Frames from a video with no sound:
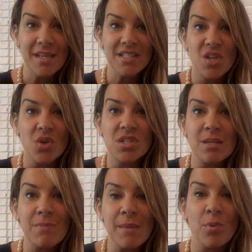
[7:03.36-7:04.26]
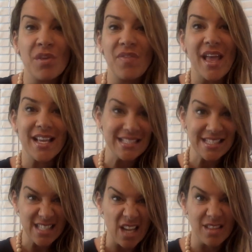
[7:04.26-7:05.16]
because those are the people that they can
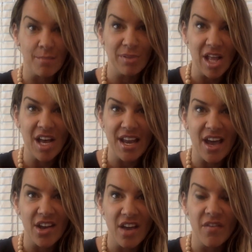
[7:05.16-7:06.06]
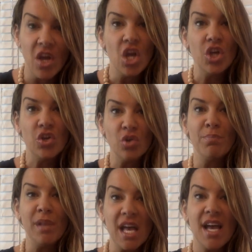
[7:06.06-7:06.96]
suck the blood out of.
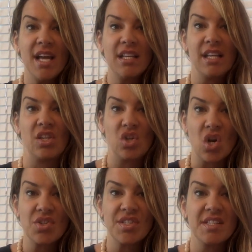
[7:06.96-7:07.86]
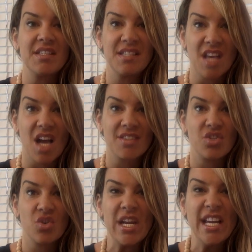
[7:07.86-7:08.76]
Your blood that the narcissist
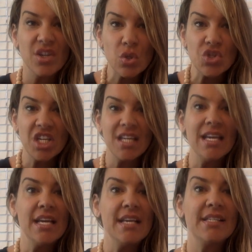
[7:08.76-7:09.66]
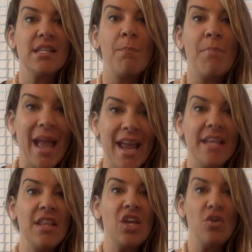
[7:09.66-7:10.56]
sucks, your energy is the
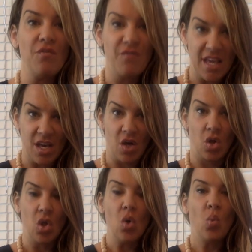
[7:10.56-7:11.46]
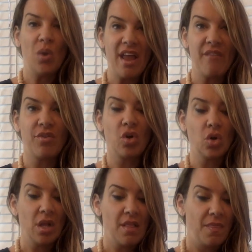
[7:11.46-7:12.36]
pain that you feel whenever
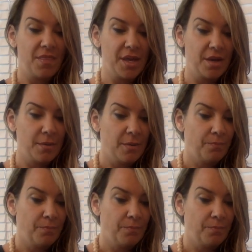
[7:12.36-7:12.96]
the